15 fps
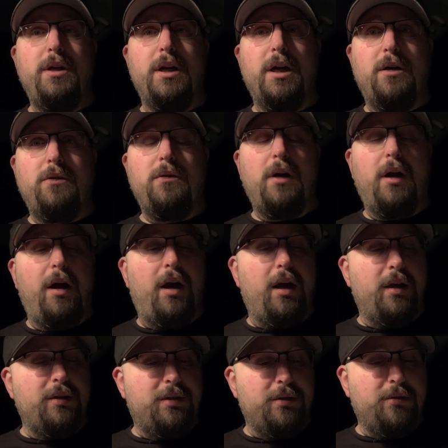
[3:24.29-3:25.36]
you know,
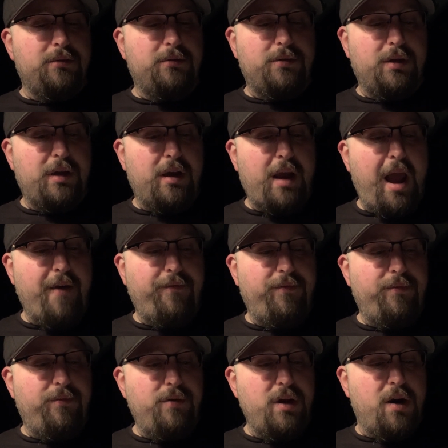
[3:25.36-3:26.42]
uh, to to have
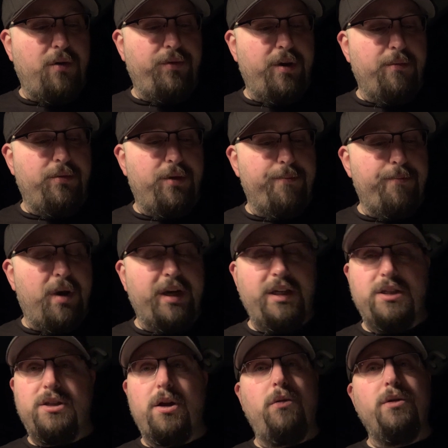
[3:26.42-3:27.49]
you know their the money
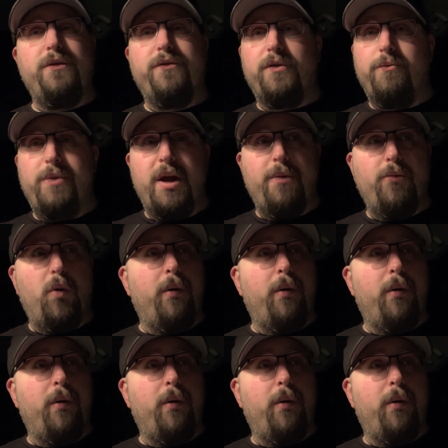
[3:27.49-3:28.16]
stolen from them,